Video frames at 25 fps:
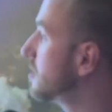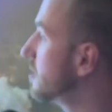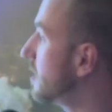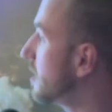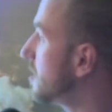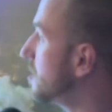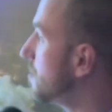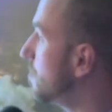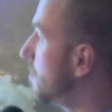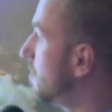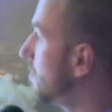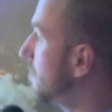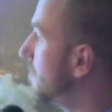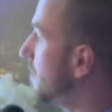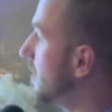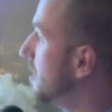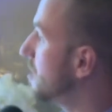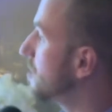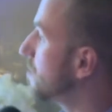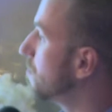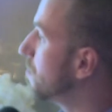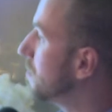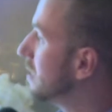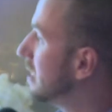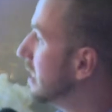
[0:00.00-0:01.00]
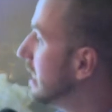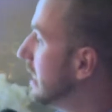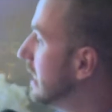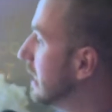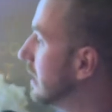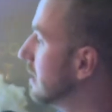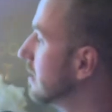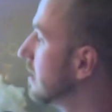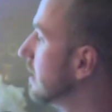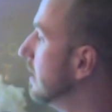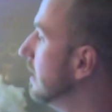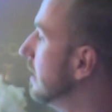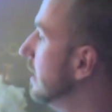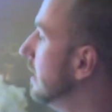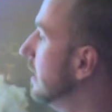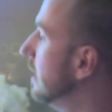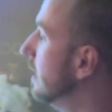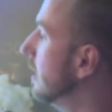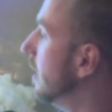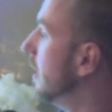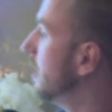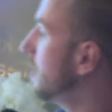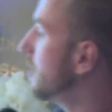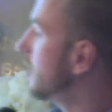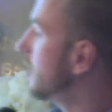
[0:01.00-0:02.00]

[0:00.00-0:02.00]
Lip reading: it's actually been finished and patinaed. And you